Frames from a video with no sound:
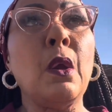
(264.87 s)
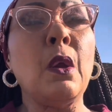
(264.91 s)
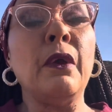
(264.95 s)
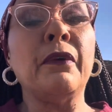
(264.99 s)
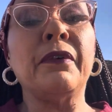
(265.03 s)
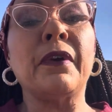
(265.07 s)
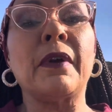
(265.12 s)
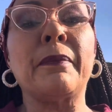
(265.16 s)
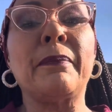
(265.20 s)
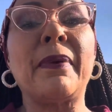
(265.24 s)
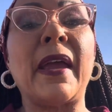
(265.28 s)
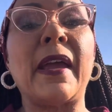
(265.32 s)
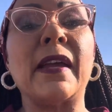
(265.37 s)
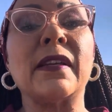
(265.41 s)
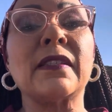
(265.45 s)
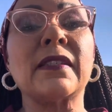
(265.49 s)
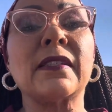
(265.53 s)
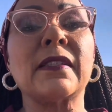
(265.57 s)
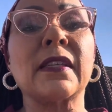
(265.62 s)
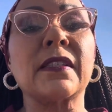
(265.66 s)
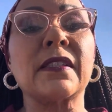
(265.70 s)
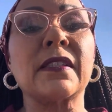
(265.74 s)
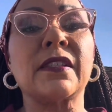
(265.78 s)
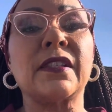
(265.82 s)
for the
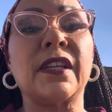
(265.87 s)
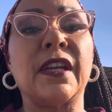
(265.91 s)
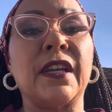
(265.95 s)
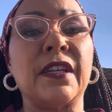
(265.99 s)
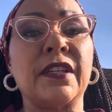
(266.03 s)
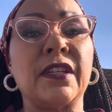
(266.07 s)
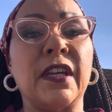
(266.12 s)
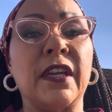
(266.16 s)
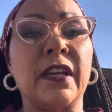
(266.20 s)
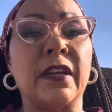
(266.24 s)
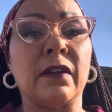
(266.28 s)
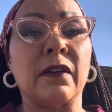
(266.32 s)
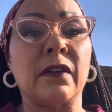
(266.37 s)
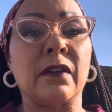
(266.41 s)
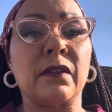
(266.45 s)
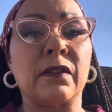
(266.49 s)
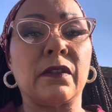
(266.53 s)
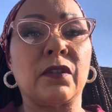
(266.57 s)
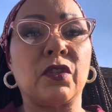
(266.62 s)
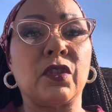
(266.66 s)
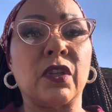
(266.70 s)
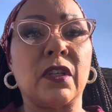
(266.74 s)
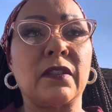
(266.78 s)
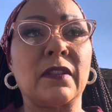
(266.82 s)
past 16 years.
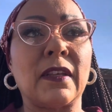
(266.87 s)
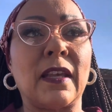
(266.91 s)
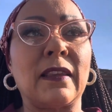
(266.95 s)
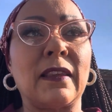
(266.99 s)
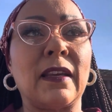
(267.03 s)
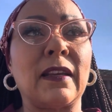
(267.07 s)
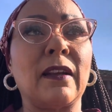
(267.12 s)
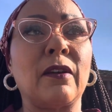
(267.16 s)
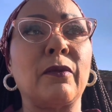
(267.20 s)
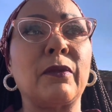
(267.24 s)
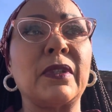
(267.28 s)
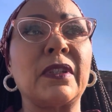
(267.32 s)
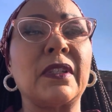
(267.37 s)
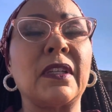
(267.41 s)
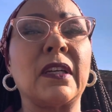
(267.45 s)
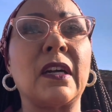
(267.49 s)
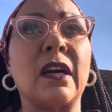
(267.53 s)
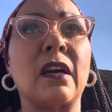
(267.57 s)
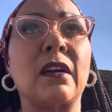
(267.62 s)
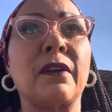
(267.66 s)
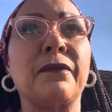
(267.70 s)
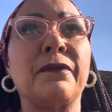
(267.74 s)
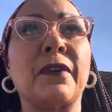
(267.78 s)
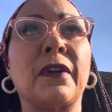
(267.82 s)
Since I think I went to
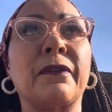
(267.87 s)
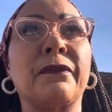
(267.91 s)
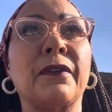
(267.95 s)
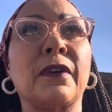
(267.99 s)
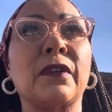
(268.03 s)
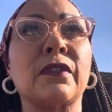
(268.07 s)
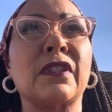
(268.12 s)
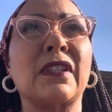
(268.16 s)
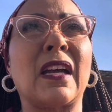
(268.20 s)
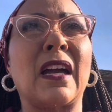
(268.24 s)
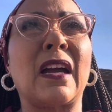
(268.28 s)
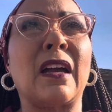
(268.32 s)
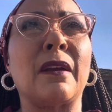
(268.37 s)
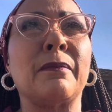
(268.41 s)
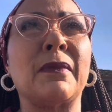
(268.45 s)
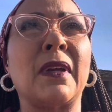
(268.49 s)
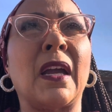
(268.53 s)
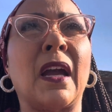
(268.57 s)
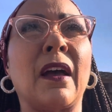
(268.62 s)
Ghana for the first time